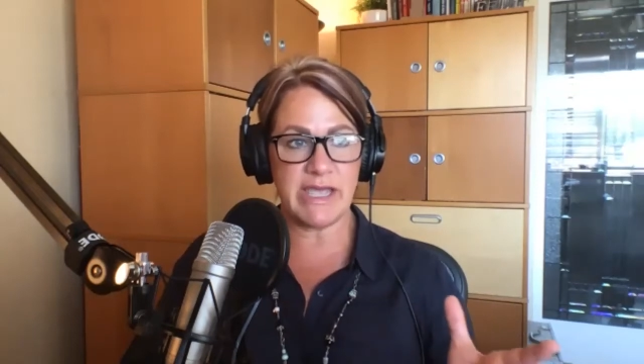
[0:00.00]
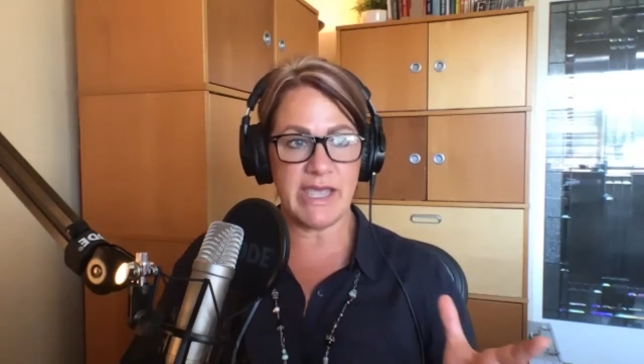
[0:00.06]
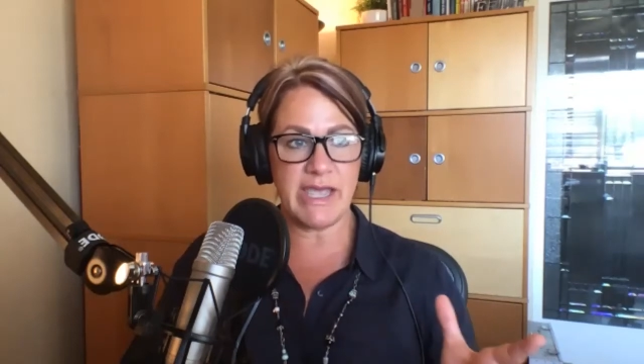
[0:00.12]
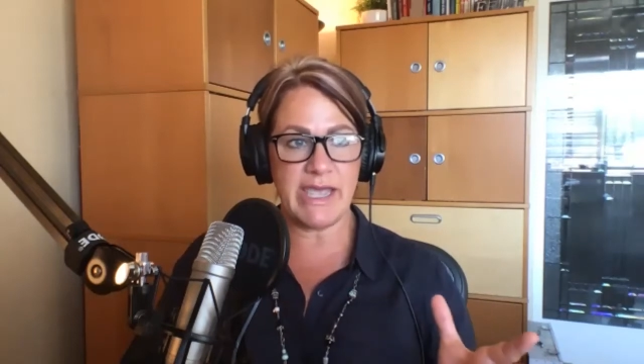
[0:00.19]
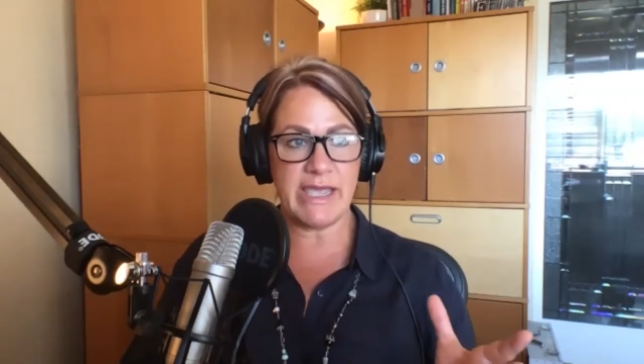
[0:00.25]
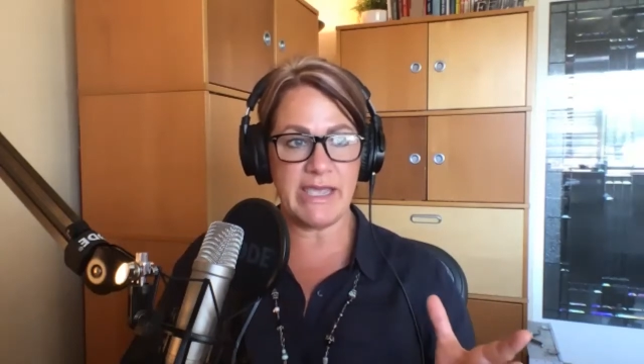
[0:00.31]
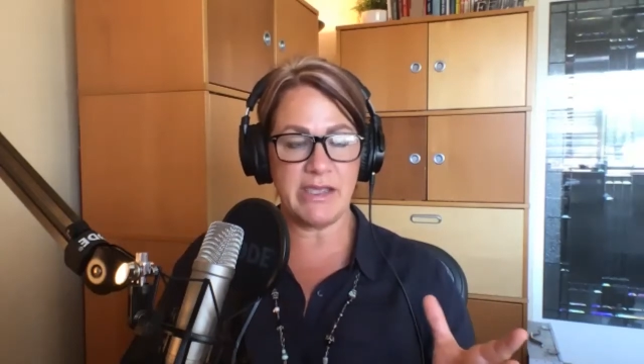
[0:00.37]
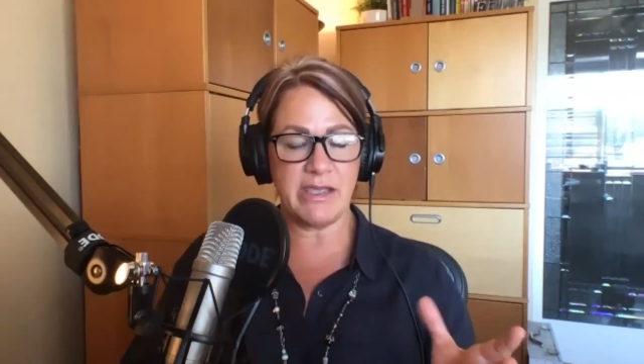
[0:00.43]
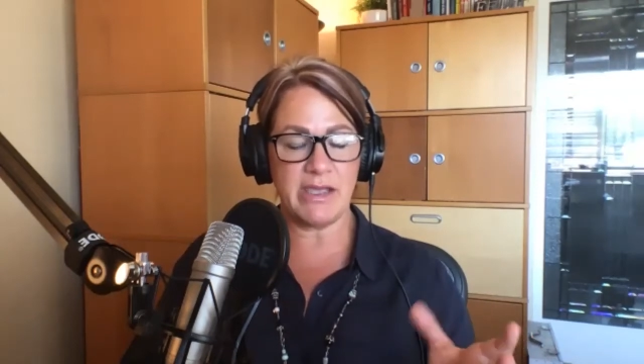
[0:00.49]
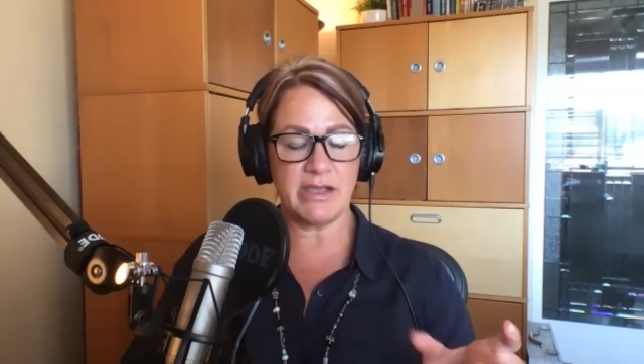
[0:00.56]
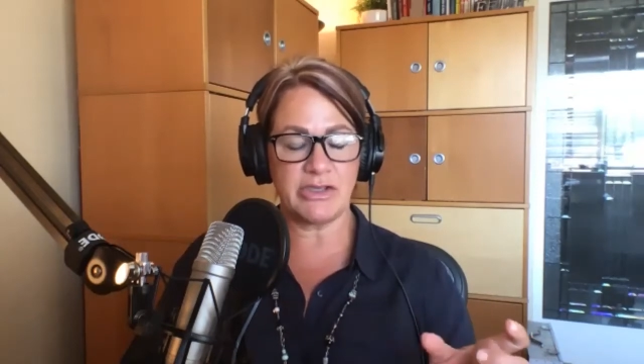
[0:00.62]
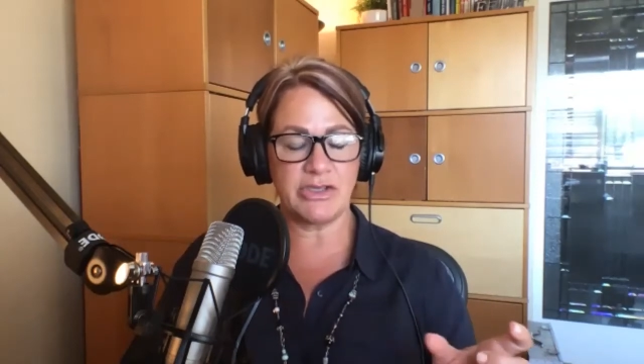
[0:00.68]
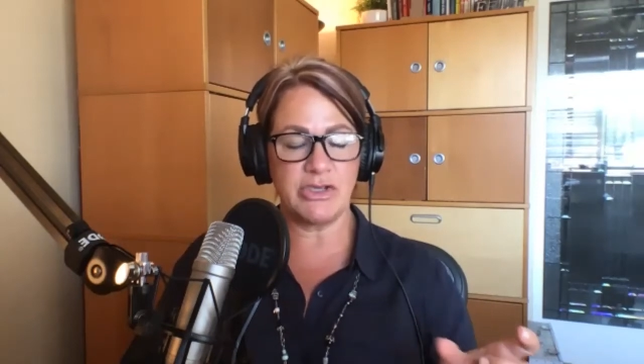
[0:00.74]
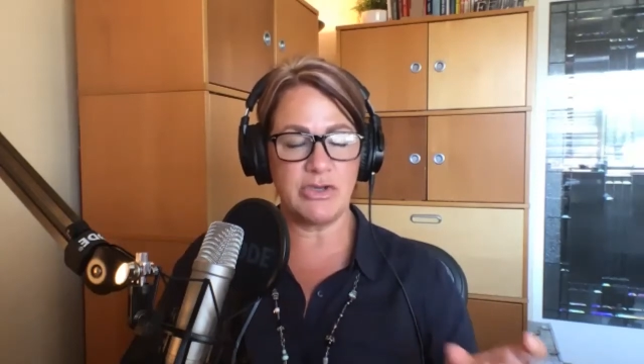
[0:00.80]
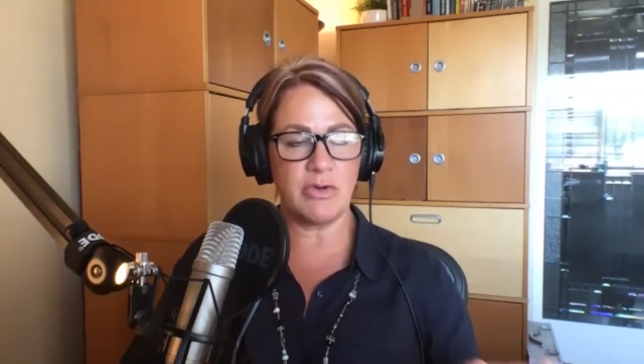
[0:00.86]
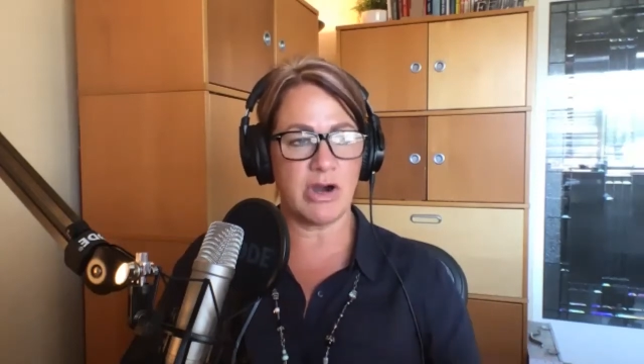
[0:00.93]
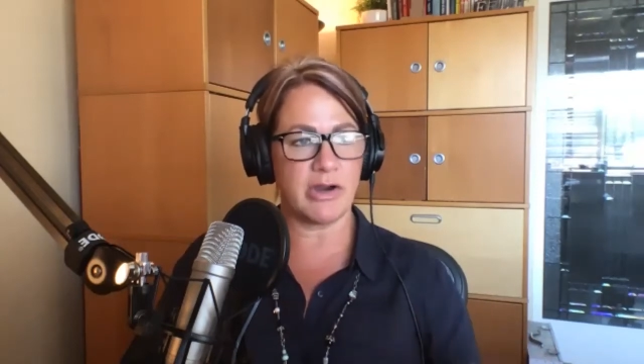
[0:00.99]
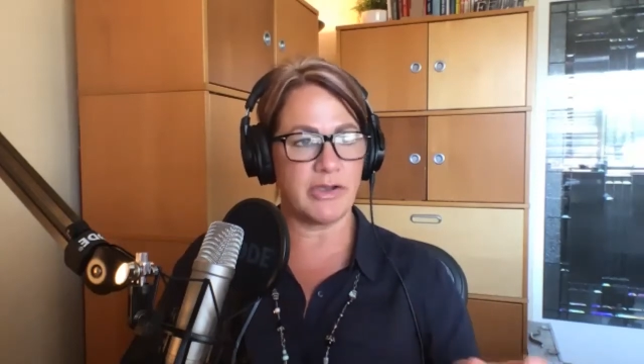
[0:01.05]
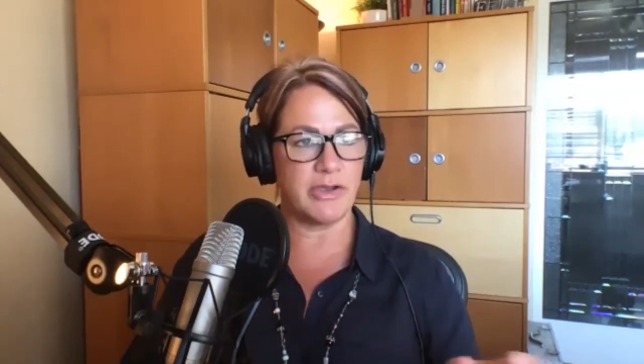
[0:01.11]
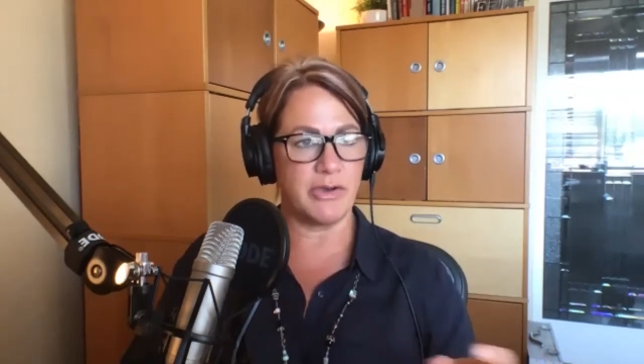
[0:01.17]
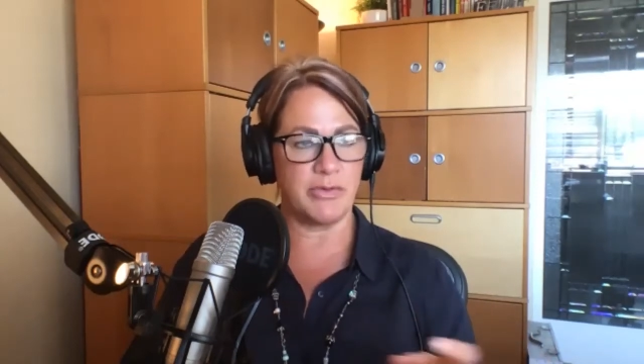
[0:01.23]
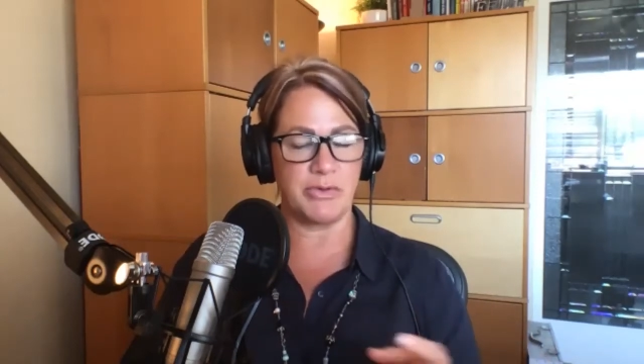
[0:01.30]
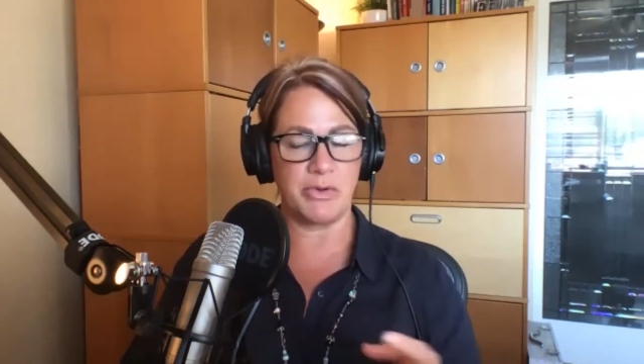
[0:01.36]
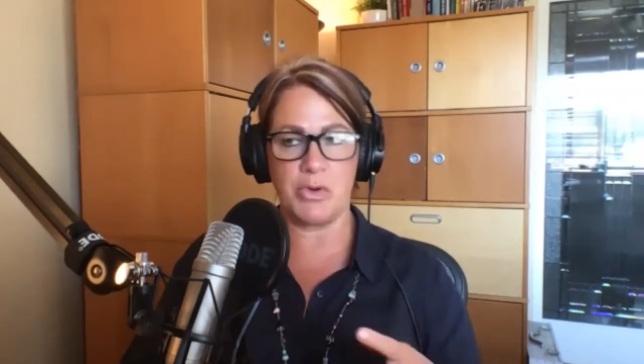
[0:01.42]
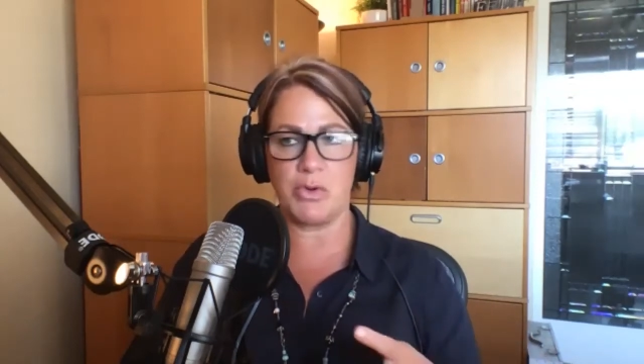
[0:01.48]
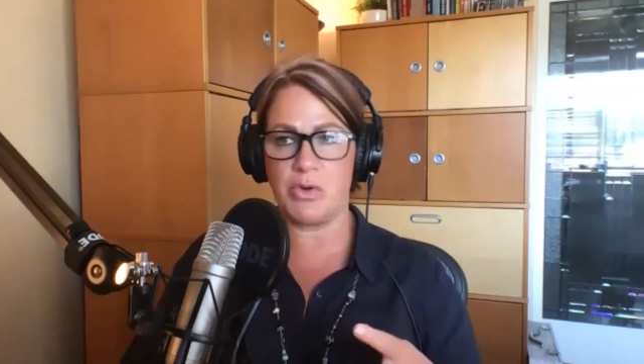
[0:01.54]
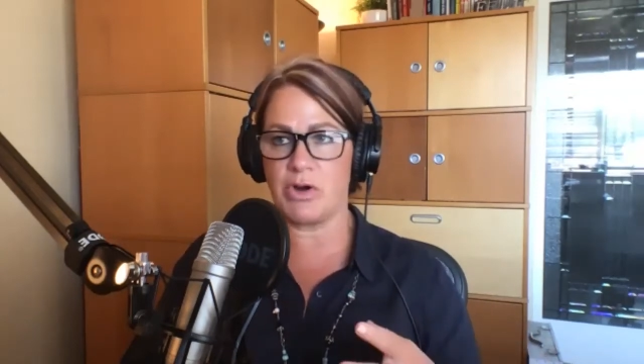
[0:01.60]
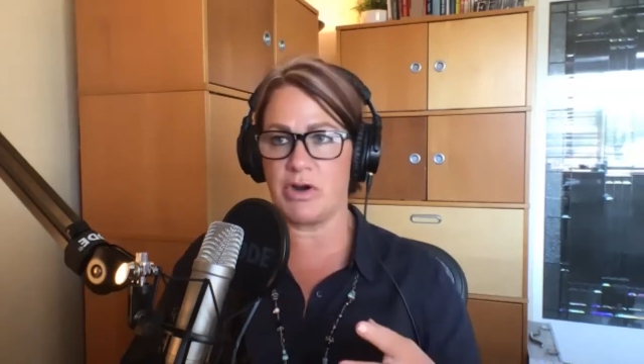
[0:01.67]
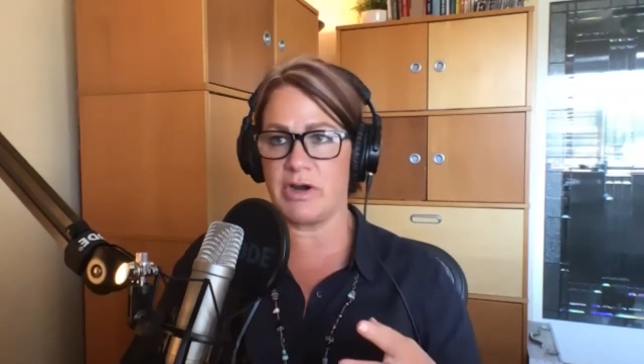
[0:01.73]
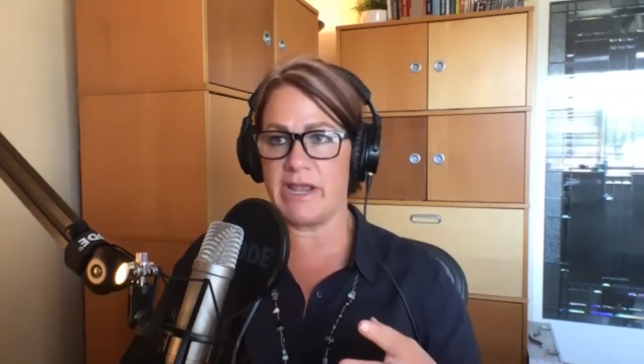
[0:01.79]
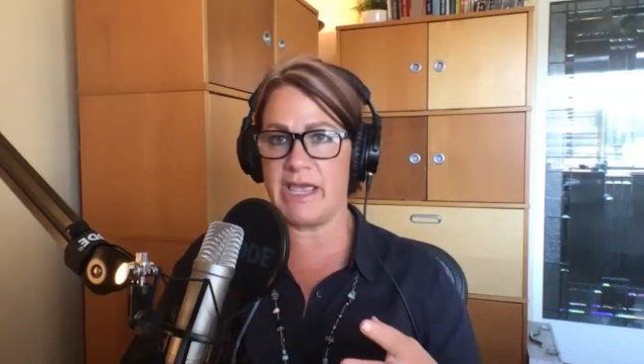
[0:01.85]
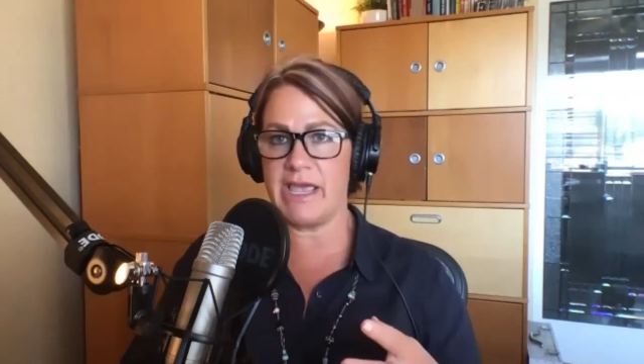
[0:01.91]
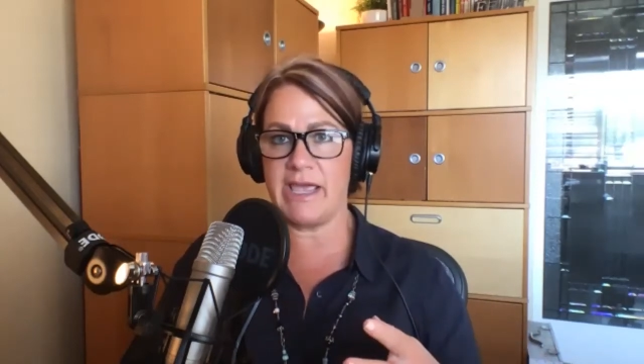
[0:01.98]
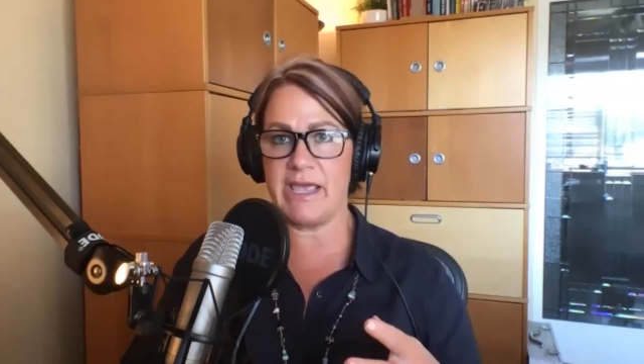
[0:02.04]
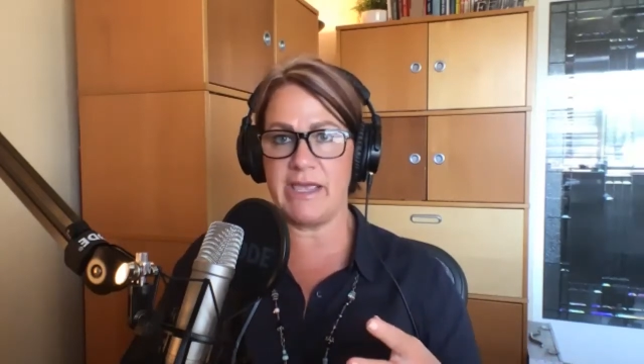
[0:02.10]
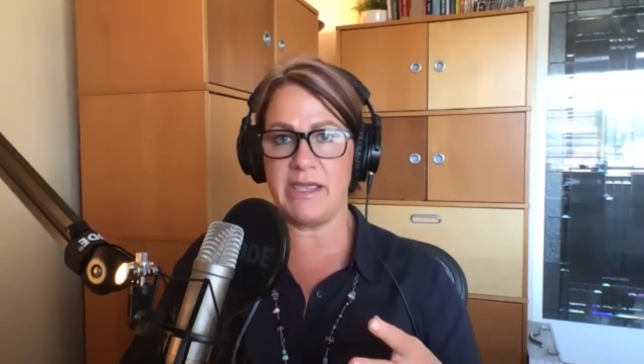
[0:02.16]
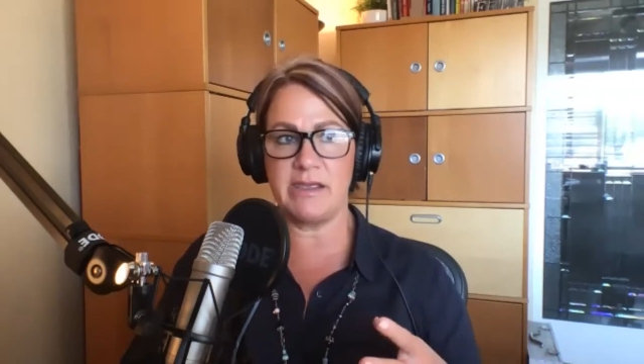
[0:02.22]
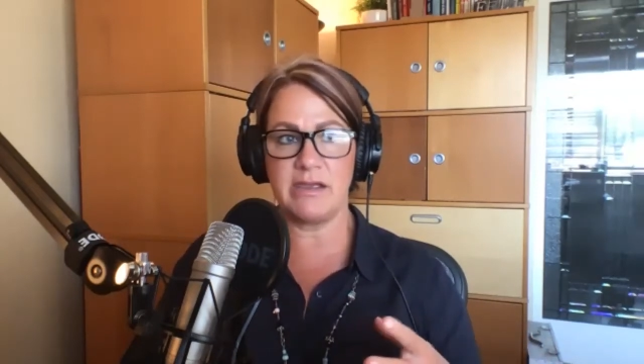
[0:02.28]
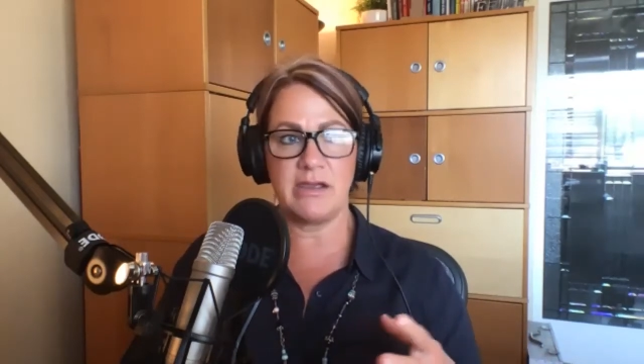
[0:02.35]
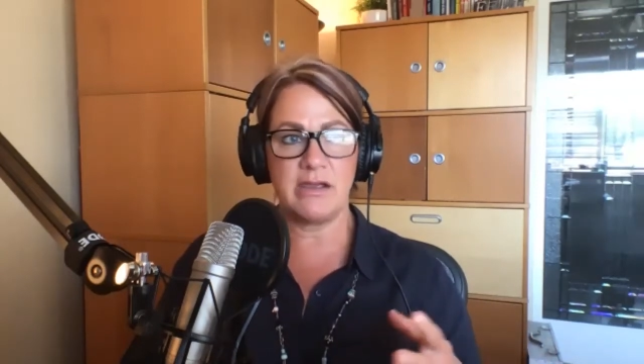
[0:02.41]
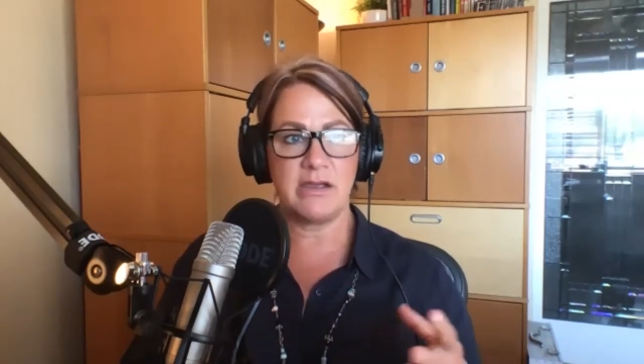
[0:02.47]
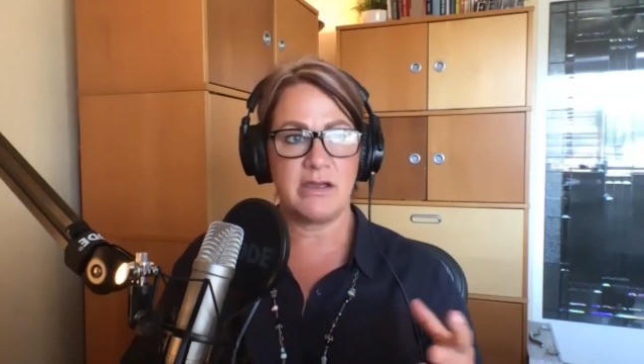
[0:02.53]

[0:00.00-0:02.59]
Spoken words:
a QR code or a